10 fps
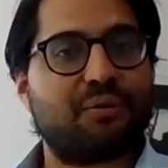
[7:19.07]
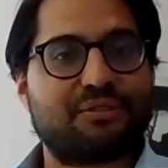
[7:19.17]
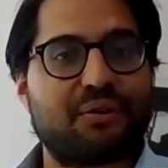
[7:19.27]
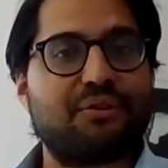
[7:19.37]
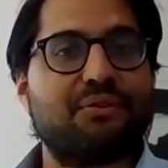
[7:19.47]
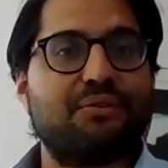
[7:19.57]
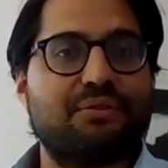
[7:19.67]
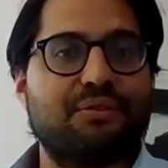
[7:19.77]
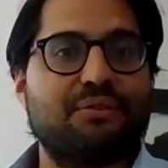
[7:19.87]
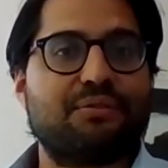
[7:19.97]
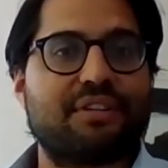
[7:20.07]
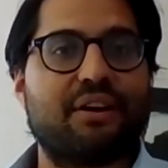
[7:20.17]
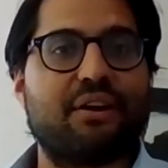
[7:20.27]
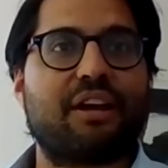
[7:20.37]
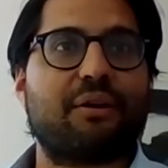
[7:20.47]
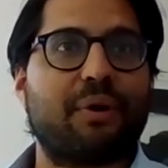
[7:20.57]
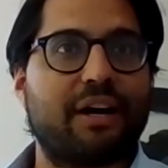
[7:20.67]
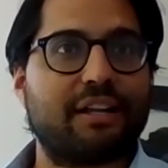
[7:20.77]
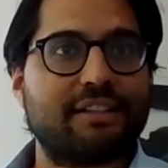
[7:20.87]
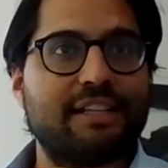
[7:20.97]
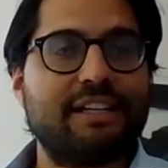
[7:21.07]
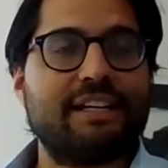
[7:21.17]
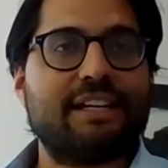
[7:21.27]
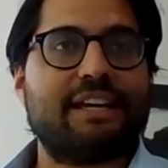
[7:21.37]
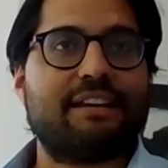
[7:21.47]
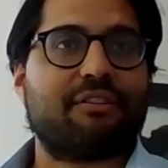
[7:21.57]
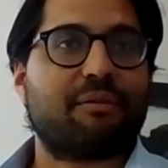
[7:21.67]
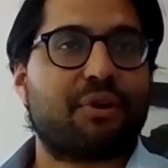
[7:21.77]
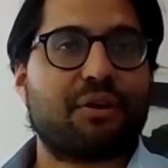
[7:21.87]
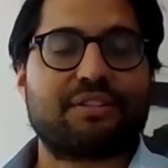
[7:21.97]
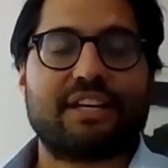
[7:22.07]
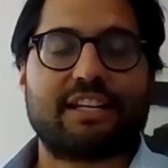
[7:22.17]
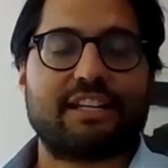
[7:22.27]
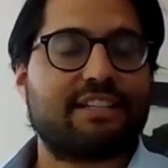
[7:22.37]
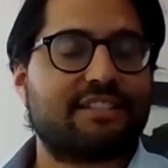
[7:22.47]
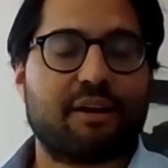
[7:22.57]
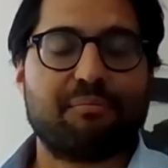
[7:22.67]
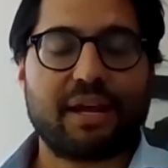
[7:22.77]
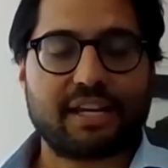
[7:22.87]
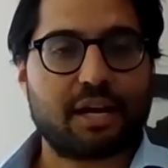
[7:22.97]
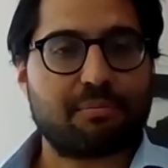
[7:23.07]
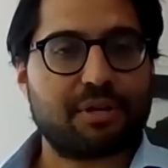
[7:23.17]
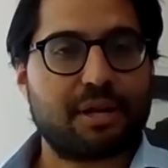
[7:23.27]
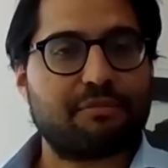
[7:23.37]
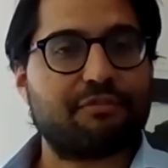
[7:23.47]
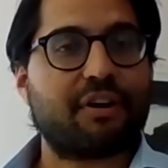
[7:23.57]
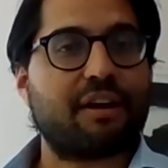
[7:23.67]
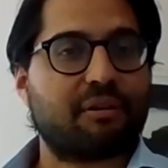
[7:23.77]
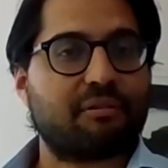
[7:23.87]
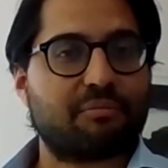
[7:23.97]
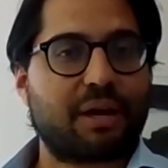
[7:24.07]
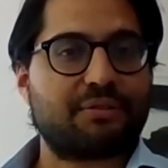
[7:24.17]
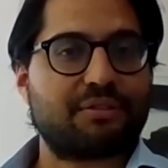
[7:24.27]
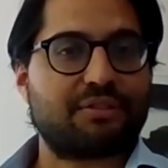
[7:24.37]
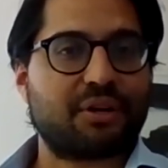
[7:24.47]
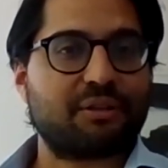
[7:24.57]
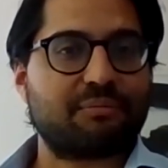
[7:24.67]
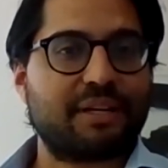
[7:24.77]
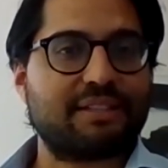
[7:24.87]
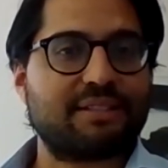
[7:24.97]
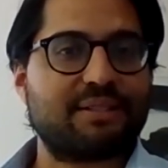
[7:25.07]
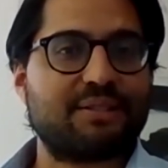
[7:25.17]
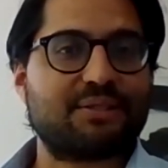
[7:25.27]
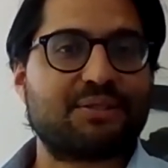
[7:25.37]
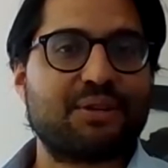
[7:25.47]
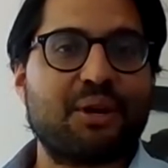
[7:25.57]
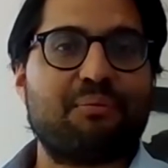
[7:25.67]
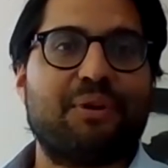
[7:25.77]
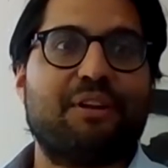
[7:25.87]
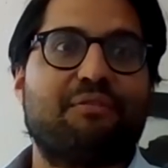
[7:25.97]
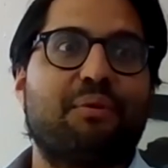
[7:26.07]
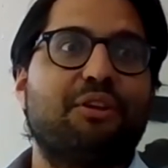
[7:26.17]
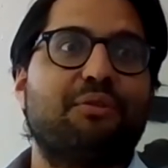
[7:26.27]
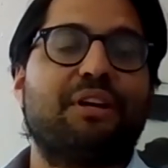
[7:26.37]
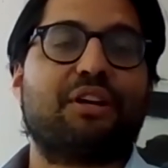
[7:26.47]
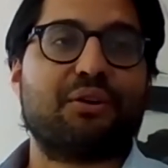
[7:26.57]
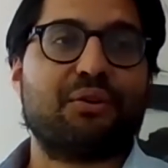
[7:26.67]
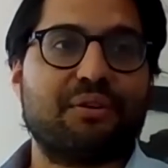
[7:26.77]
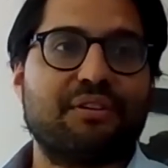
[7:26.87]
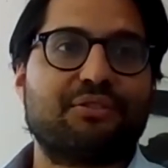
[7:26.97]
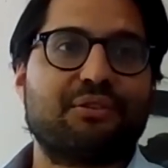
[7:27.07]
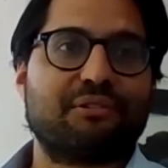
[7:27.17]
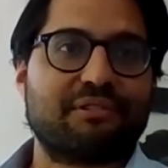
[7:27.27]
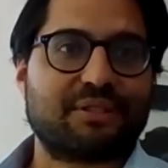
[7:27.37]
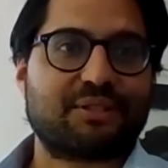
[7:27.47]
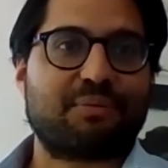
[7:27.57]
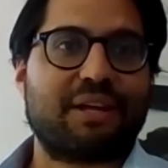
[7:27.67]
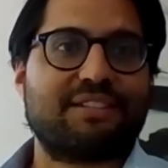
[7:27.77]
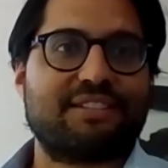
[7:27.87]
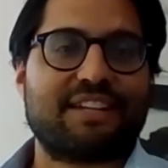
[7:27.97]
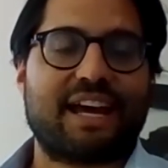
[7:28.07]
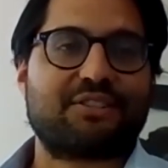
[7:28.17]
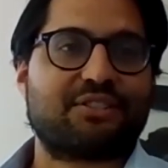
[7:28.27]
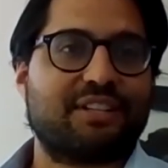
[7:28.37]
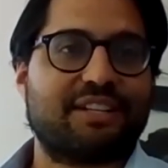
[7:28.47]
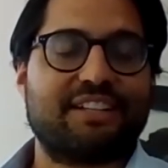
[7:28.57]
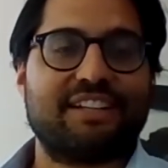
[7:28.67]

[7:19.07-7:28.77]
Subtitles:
So you say, okay, well, if I'm going to get, let's say I'm making up a number, £500 in child maintenance, but if when you include the children's expenses, actually